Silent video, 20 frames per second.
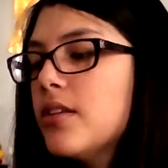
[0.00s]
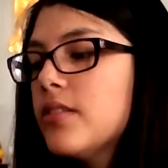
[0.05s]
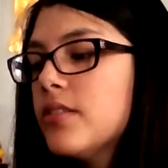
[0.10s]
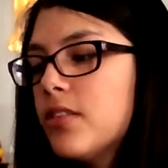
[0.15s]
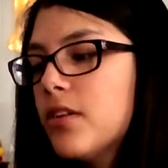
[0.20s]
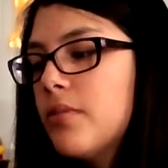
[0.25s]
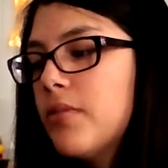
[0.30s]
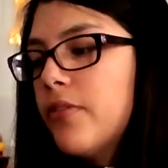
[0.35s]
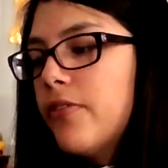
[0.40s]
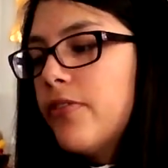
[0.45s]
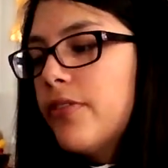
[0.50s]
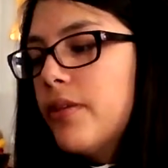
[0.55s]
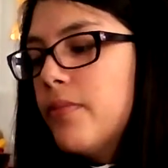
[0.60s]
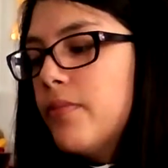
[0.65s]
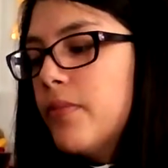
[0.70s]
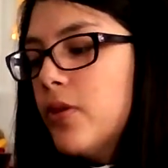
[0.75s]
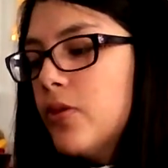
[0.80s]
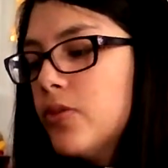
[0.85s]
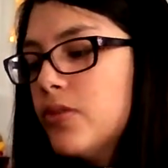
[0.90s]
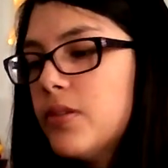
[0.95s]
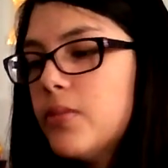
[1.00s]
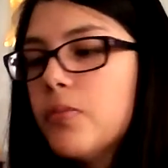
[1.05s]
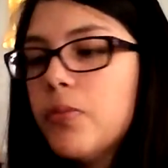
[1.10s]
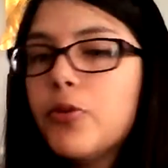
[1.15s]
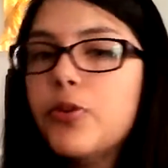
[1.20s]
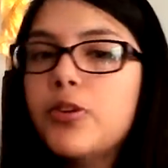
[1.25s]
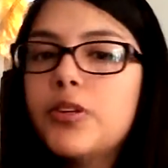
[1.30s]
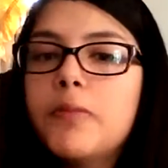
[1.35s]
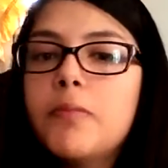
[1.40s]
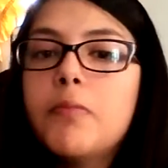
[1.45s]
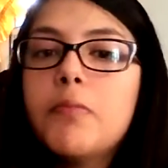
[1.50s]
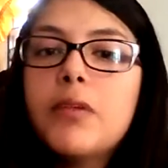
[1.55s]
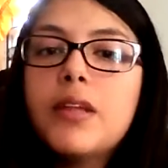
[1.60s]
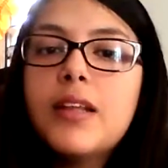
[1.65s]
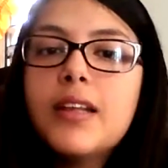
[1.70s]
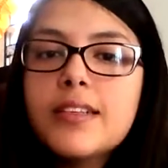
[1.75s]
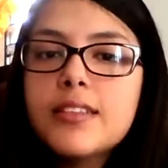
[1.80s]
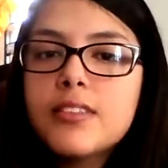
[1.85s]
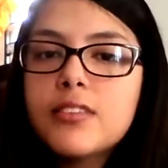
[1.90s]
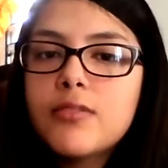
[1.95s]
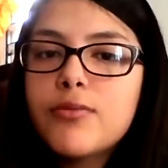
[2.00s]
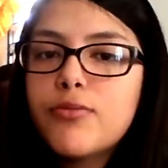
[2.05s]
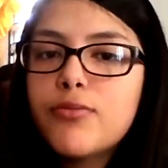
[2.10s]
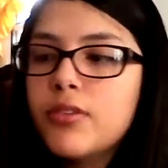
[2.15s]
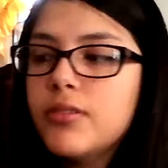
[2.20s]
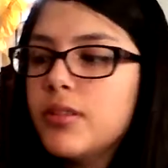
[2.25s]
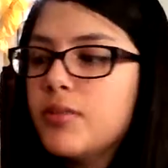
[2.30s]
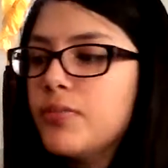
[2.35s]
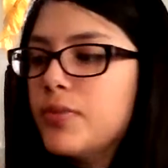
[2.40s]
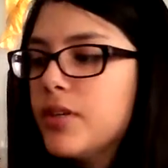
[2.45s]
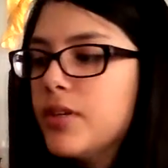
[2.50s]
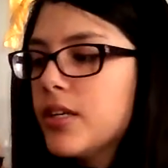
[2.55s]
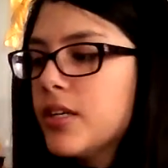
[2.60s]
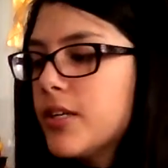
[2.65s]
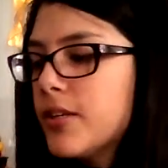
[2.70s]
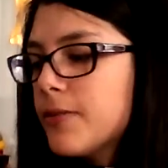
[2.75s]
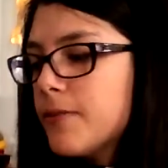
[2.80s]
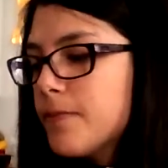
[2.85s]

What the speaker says: some of the most important plates from the book,